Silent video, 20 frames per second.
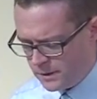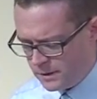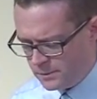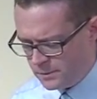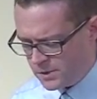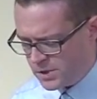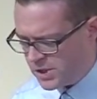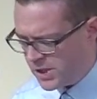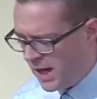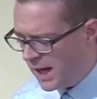
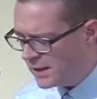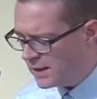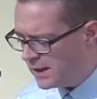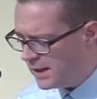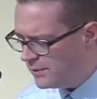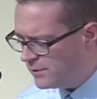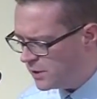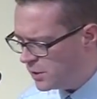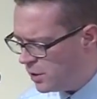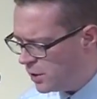But
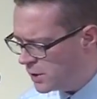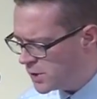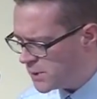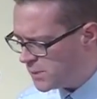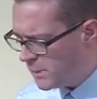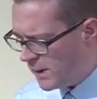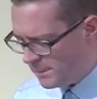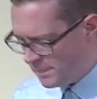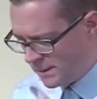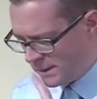sadly, even
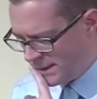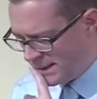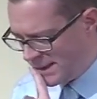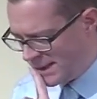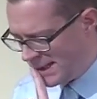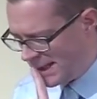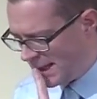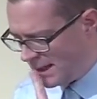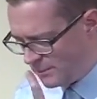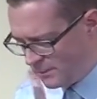God's people
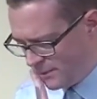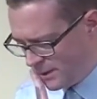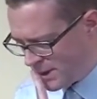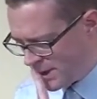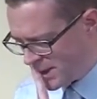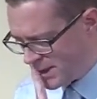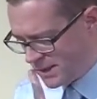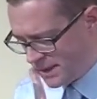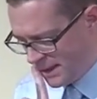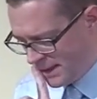today,
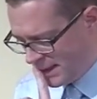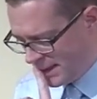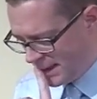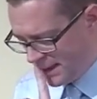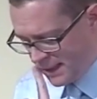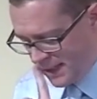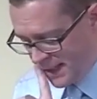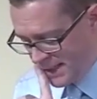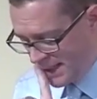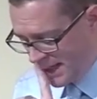first
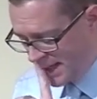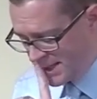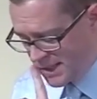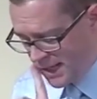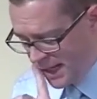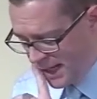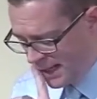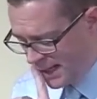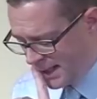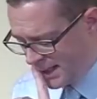
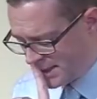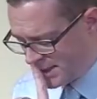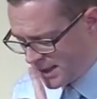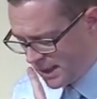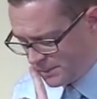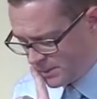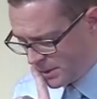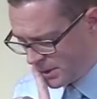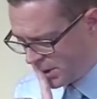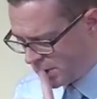Isaiah
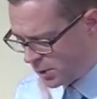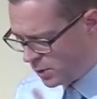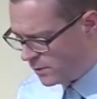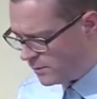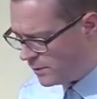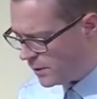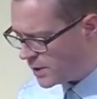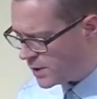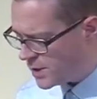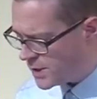chapter 2
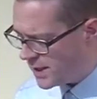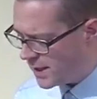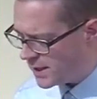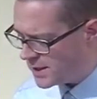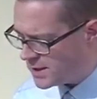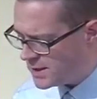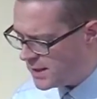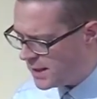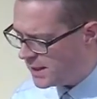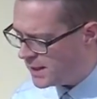and verse
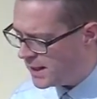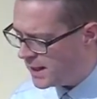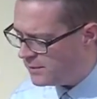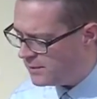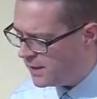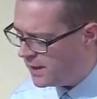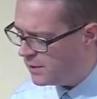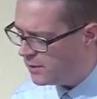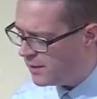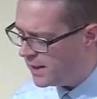6 in the
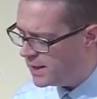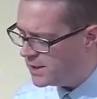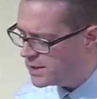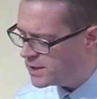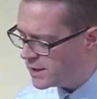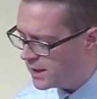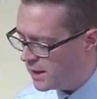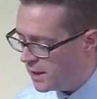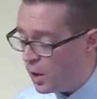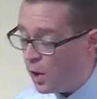NIV
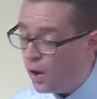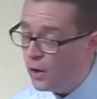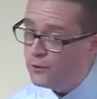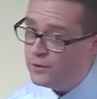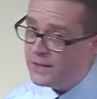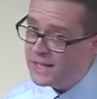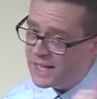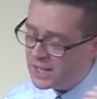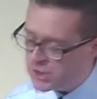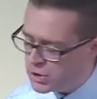reads,
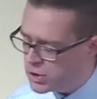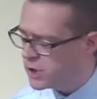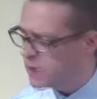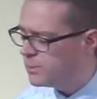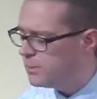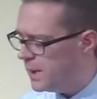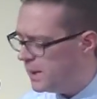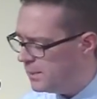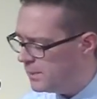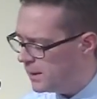Of the
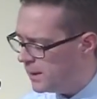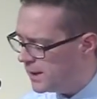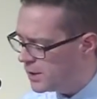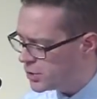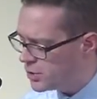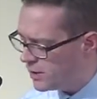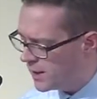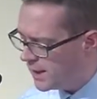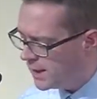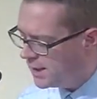ancient people
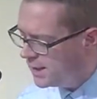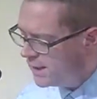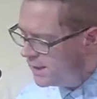Israel,